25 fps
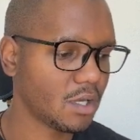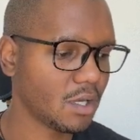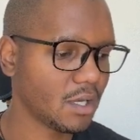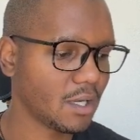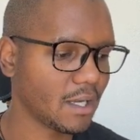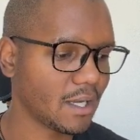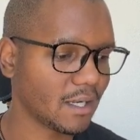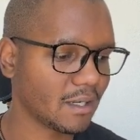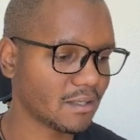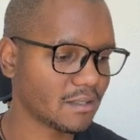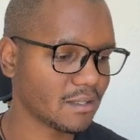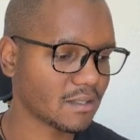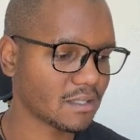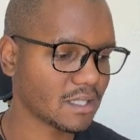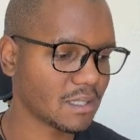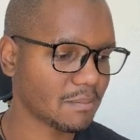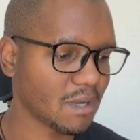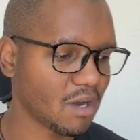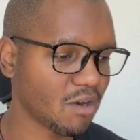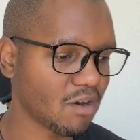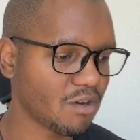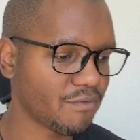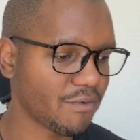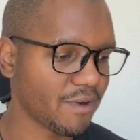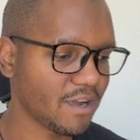And it's just a
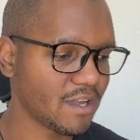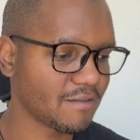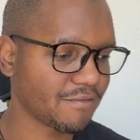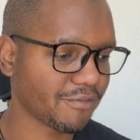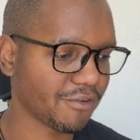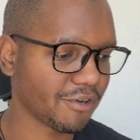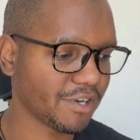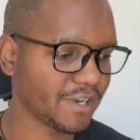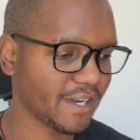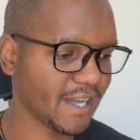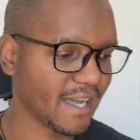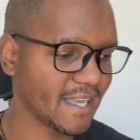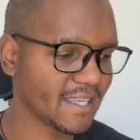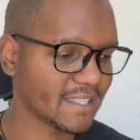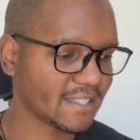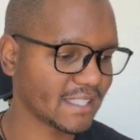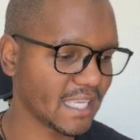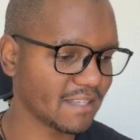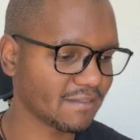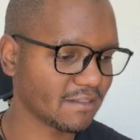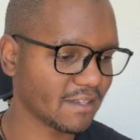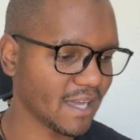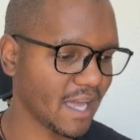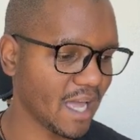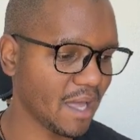matter of waiting for a nice
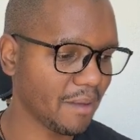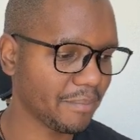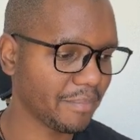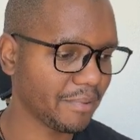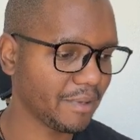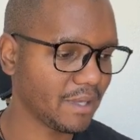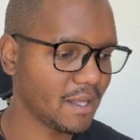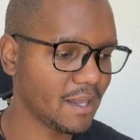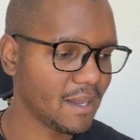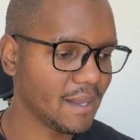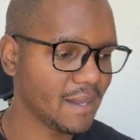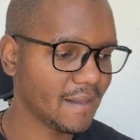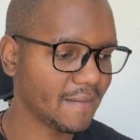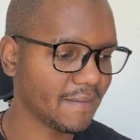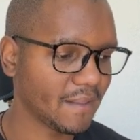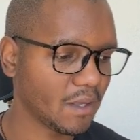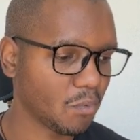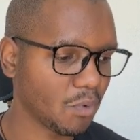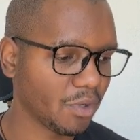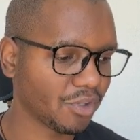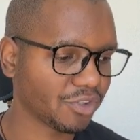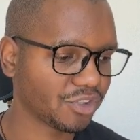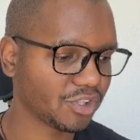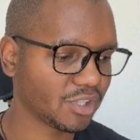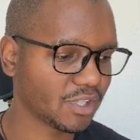safe gap. And then
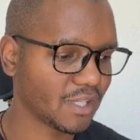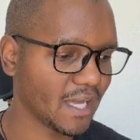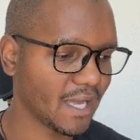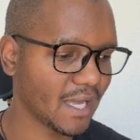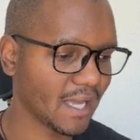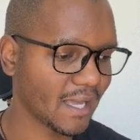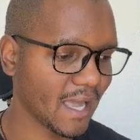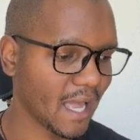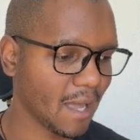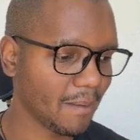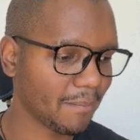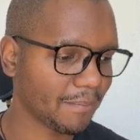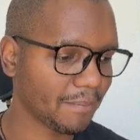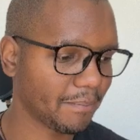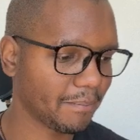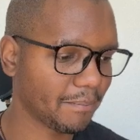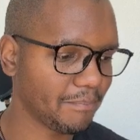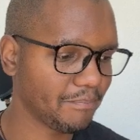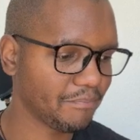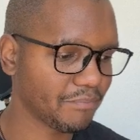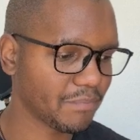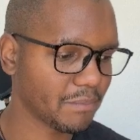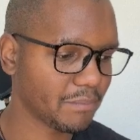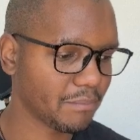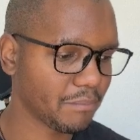once you get a gap,
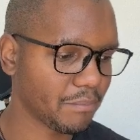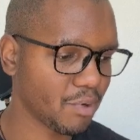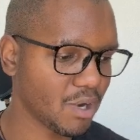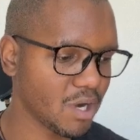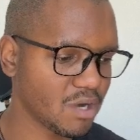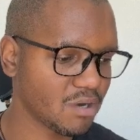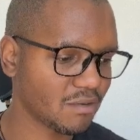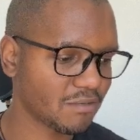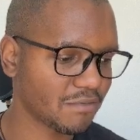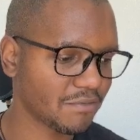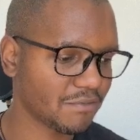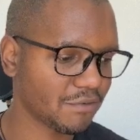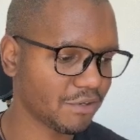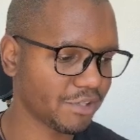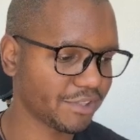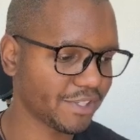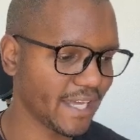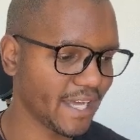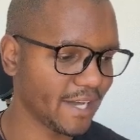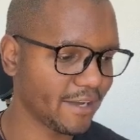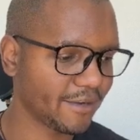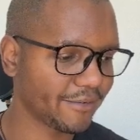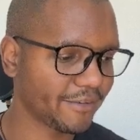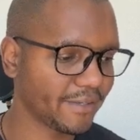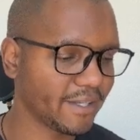putting your foot
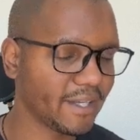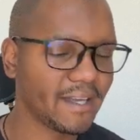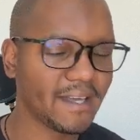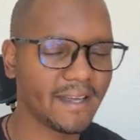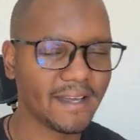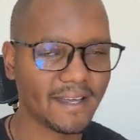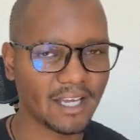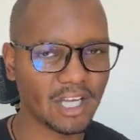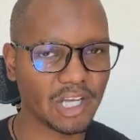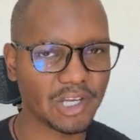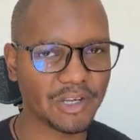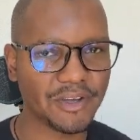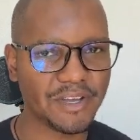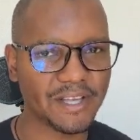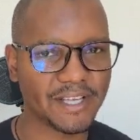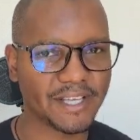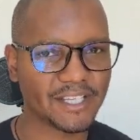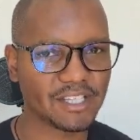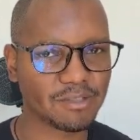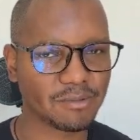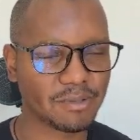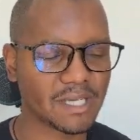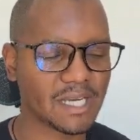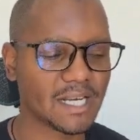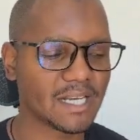down and going as
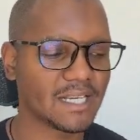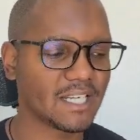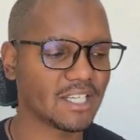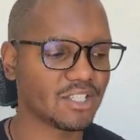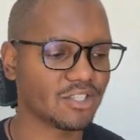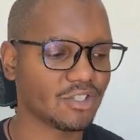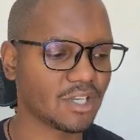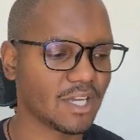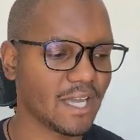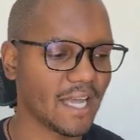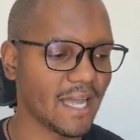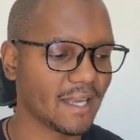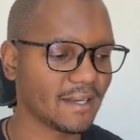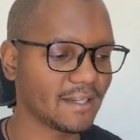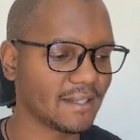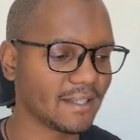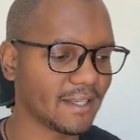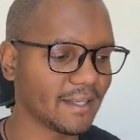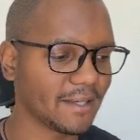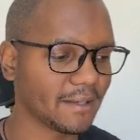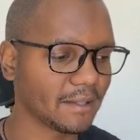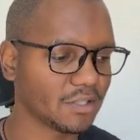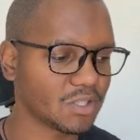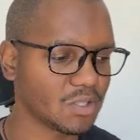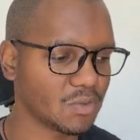quickly as you can
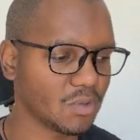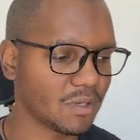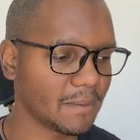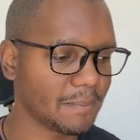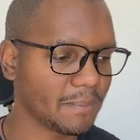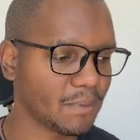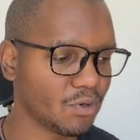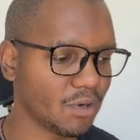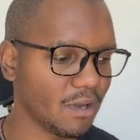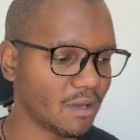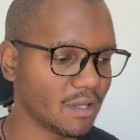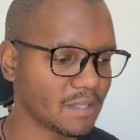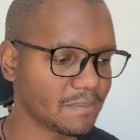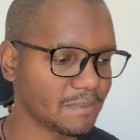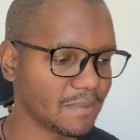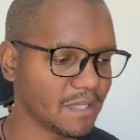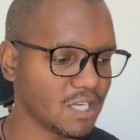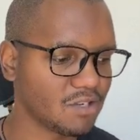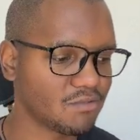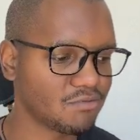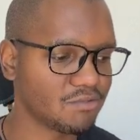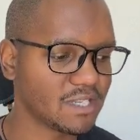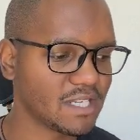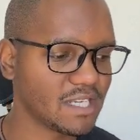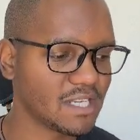here, because you want to build up your
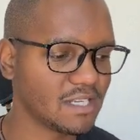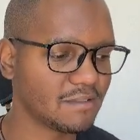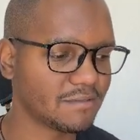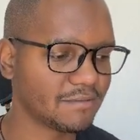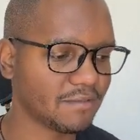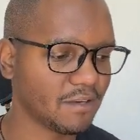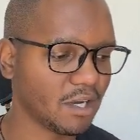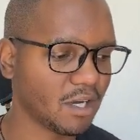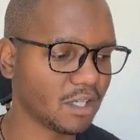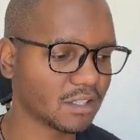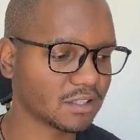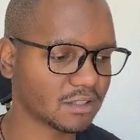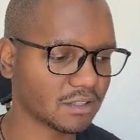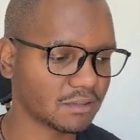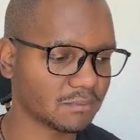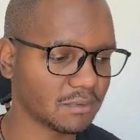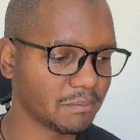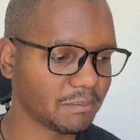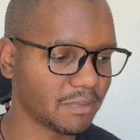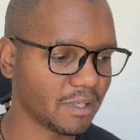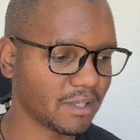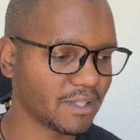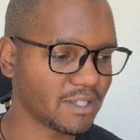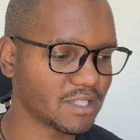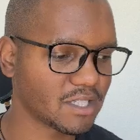speed really fast. Because
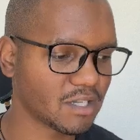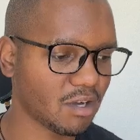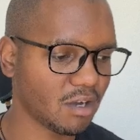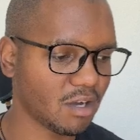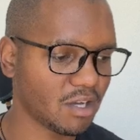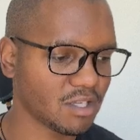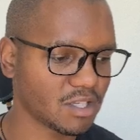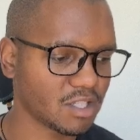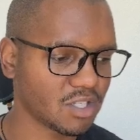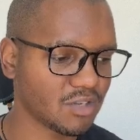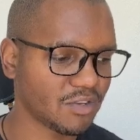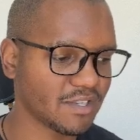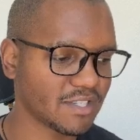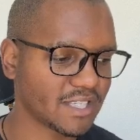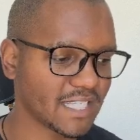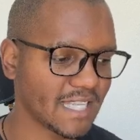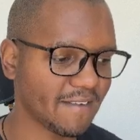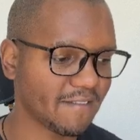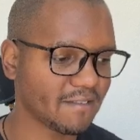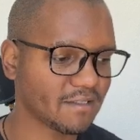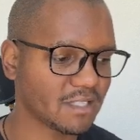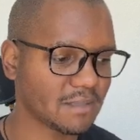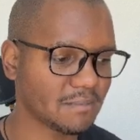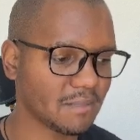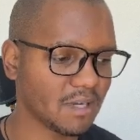remember, these cars are doing
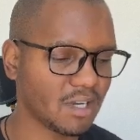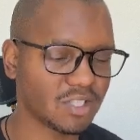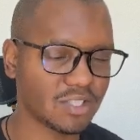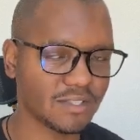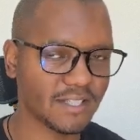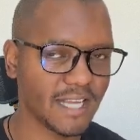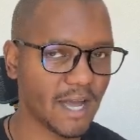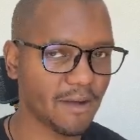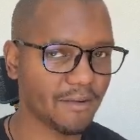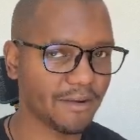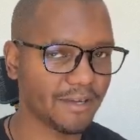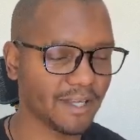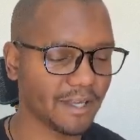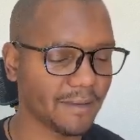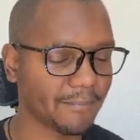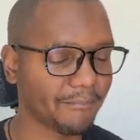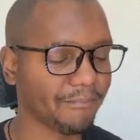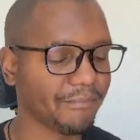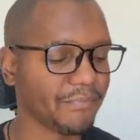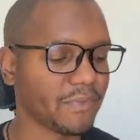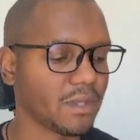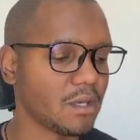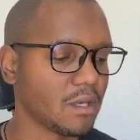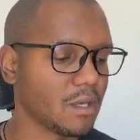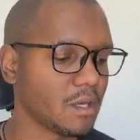70 miles an hour here.
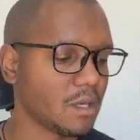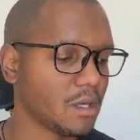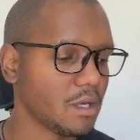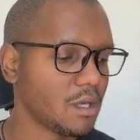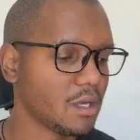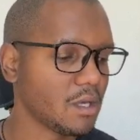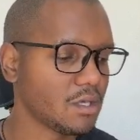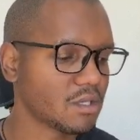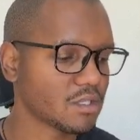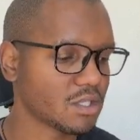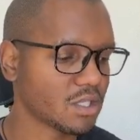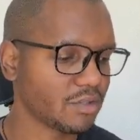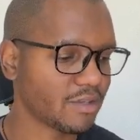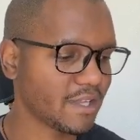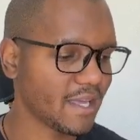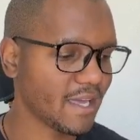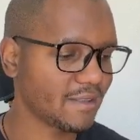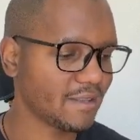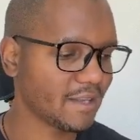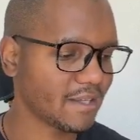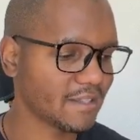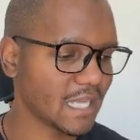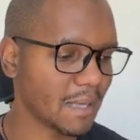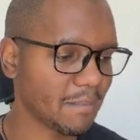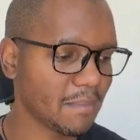So there, the
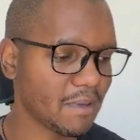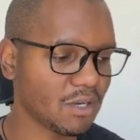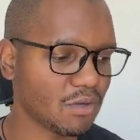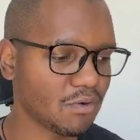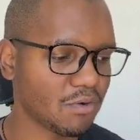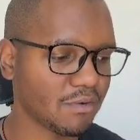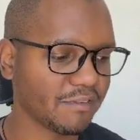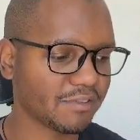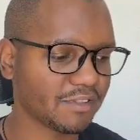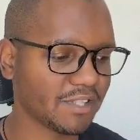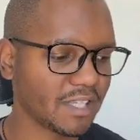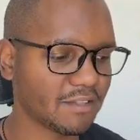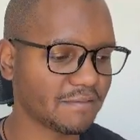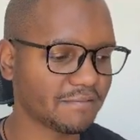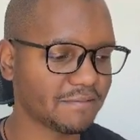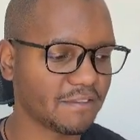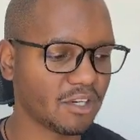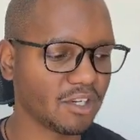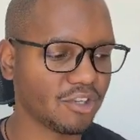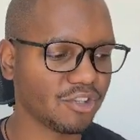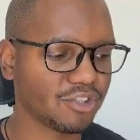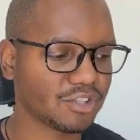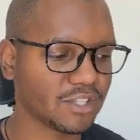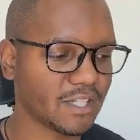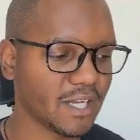examiner would have said
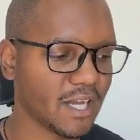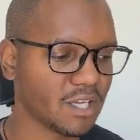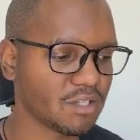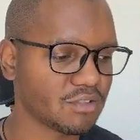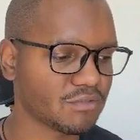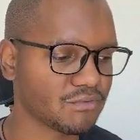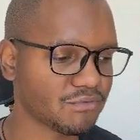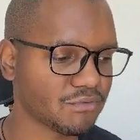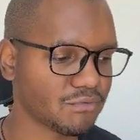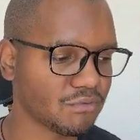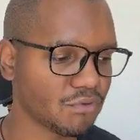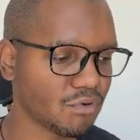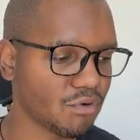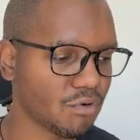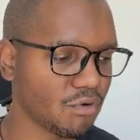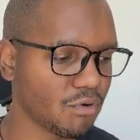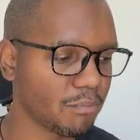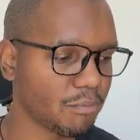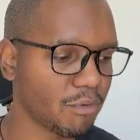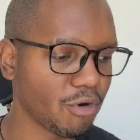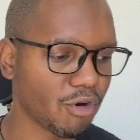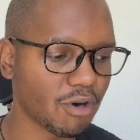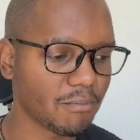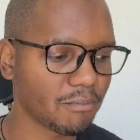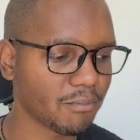follow signs for
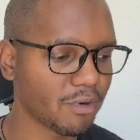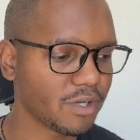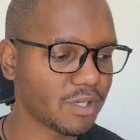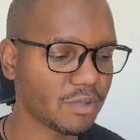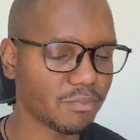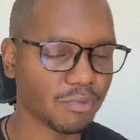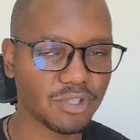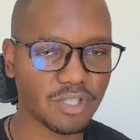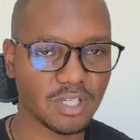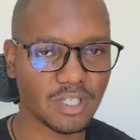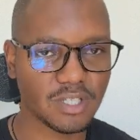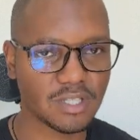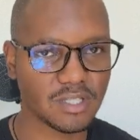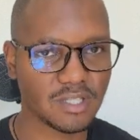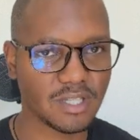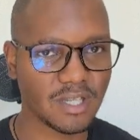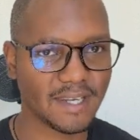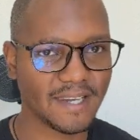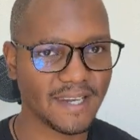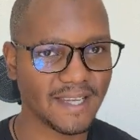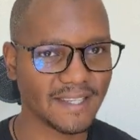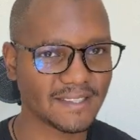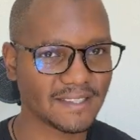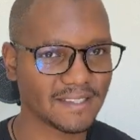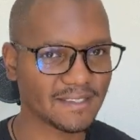Boreham Wood, which is the
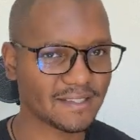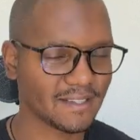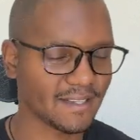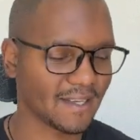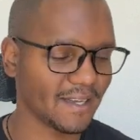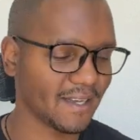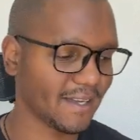next